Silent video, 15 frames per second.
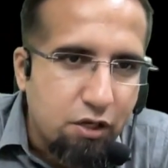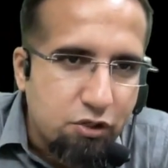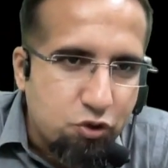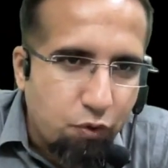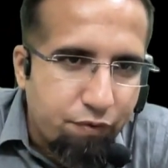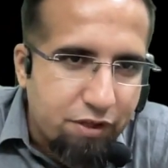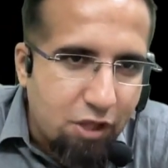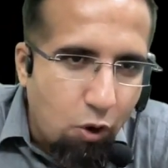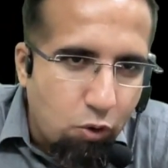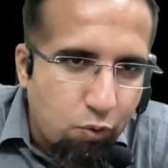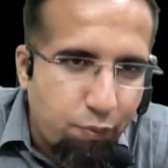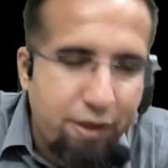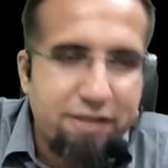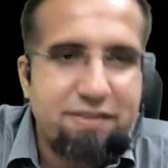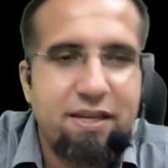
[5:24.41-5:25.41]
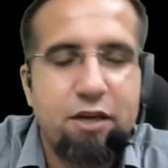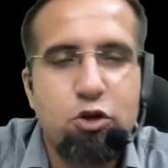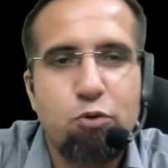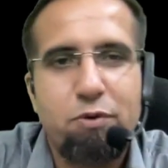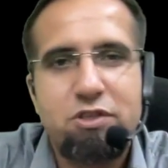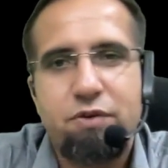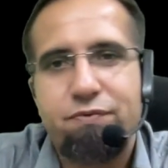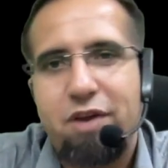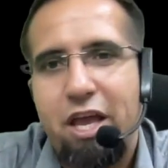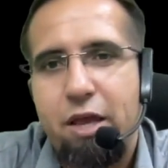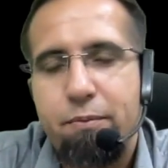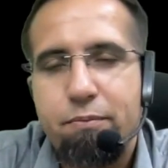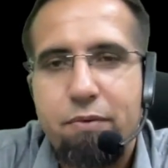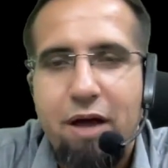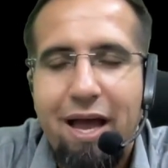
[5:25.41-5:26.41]
So without wasting too much of
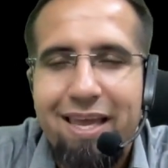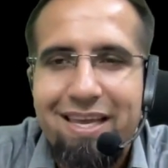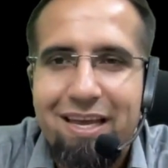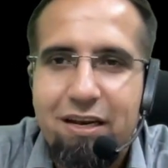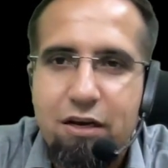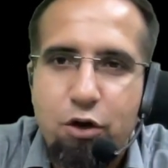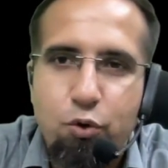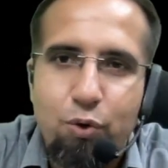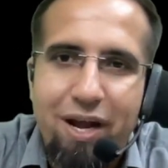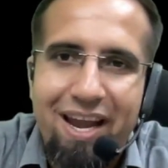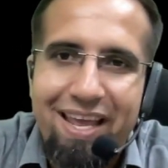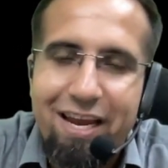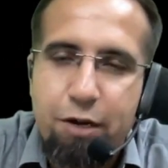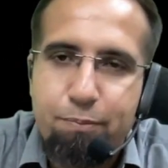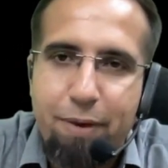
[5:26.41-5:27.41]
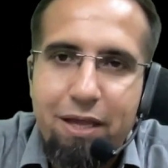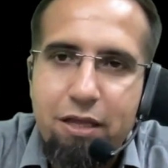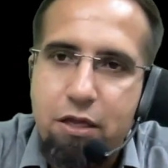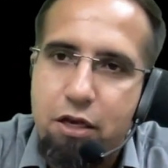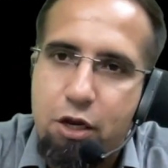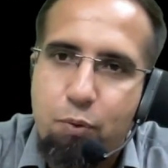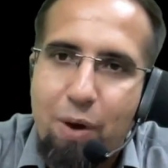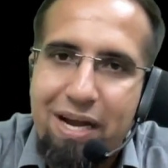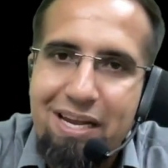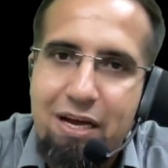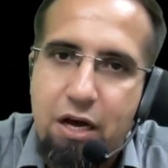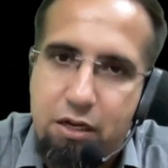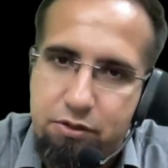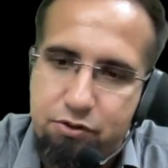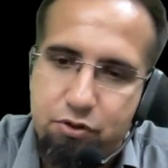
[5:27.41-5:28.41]
time, I conclude and I get my required
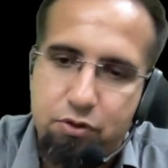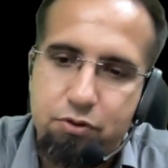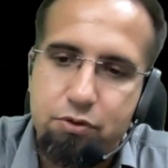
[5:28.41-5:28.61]
answer.